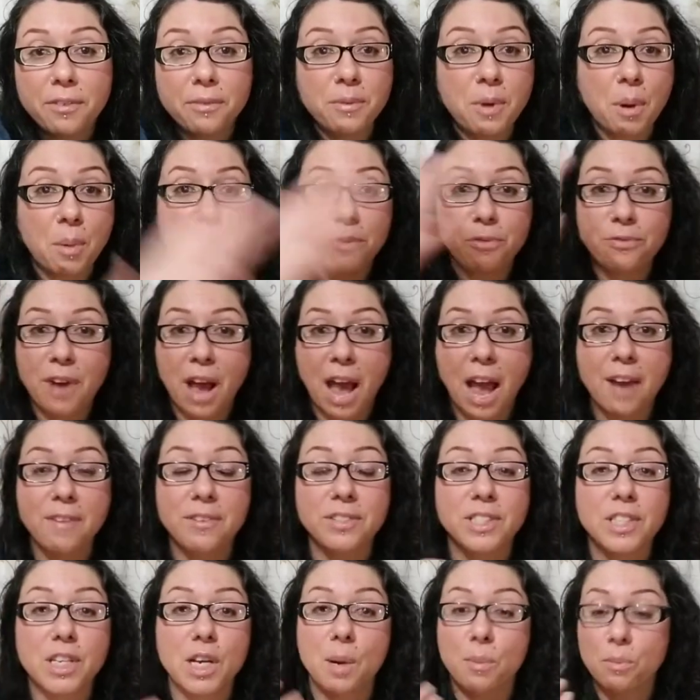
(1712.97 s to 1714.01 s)
Number 5
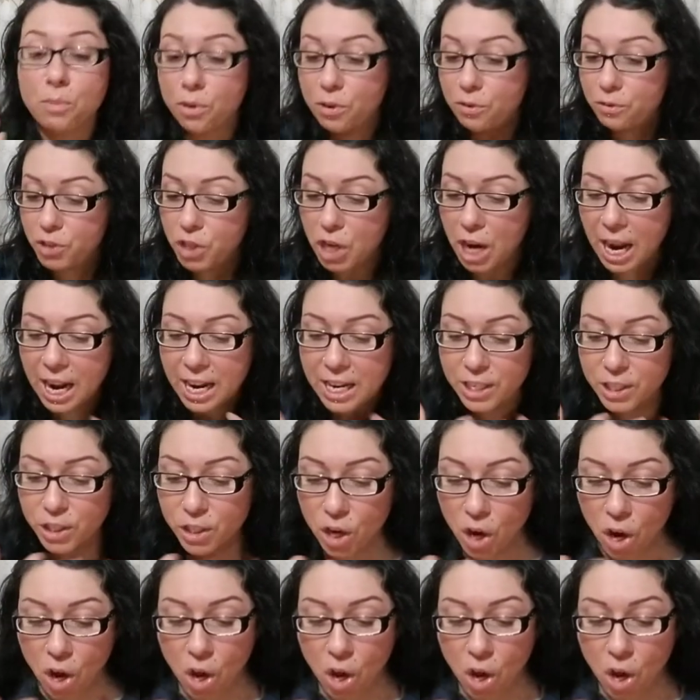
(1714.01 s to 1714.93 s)
is the number of change.